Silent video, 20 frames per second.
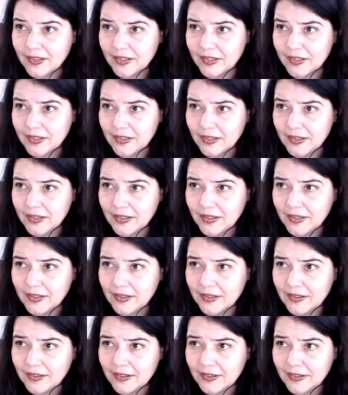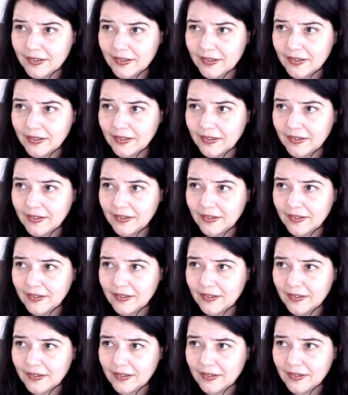
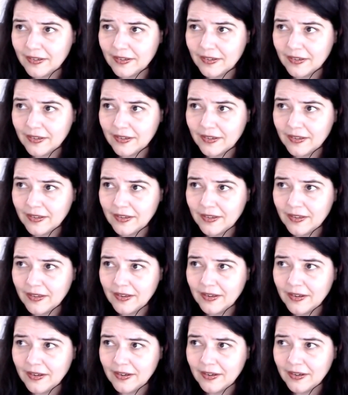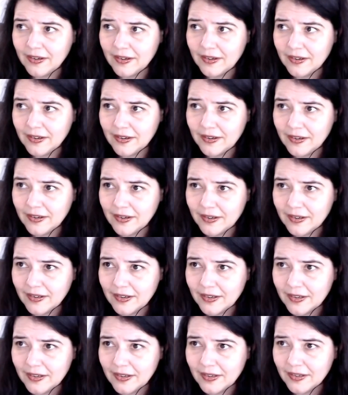
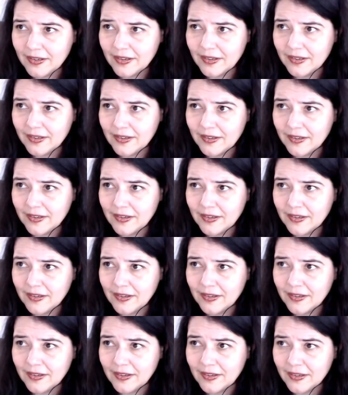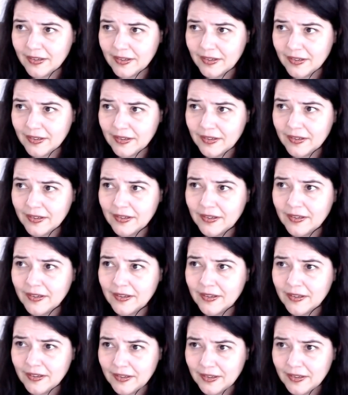
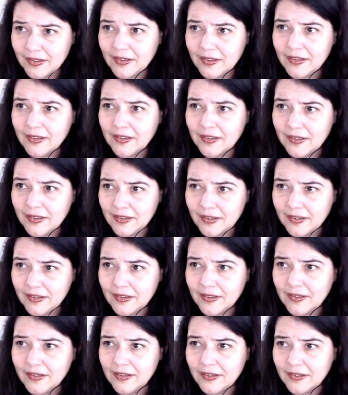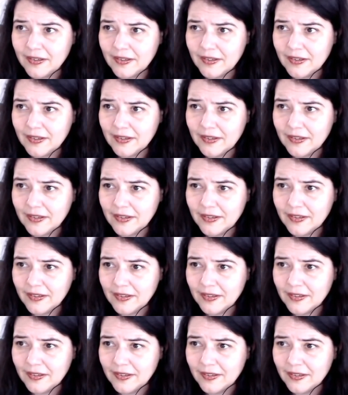This person isn't speaking.